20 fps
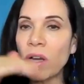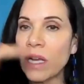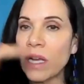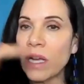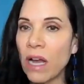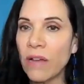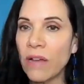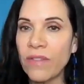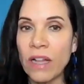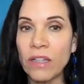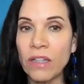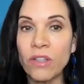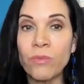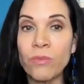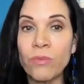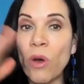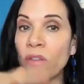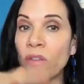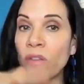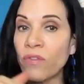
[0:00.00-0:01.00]
very high value,
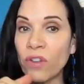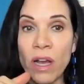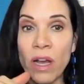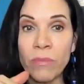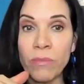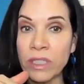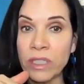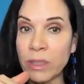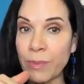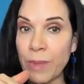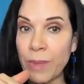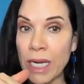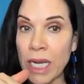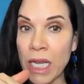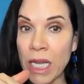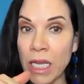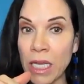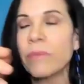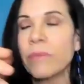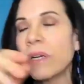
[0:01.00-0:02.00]
bought for not much
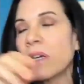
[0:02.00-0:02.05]
money,